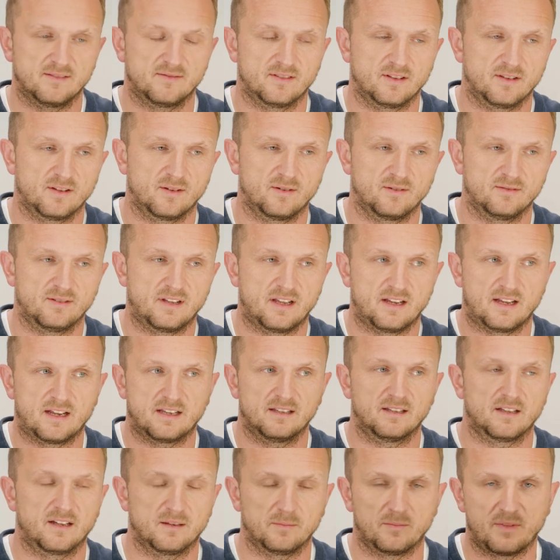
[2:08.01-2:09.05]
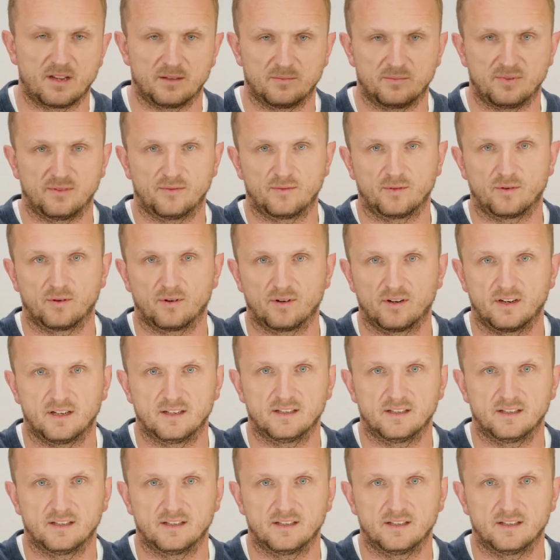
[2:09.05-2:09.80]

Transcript: even though they had not met before,